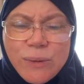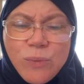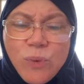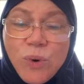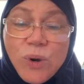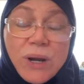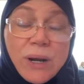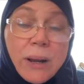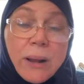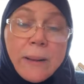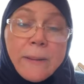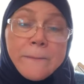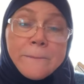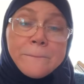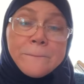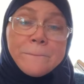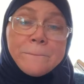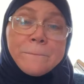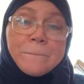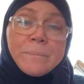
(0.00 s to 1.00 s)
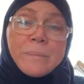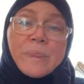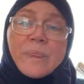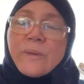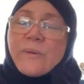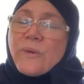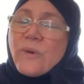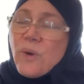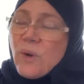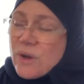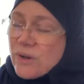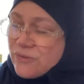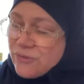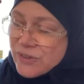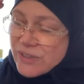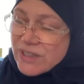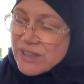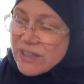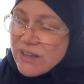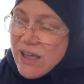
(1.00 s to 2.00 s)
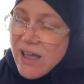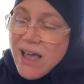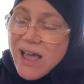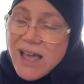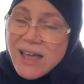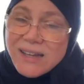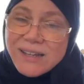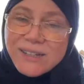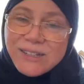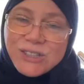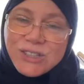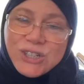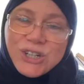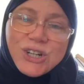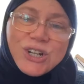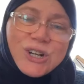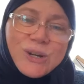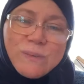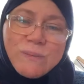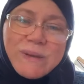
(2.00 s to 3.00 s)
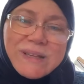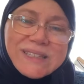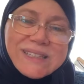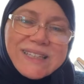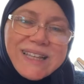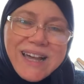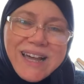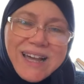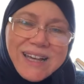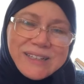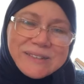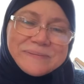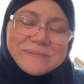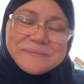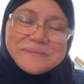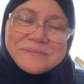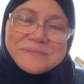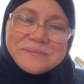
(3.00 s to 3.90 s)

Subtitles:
anymore. We're going for long-term maslaha.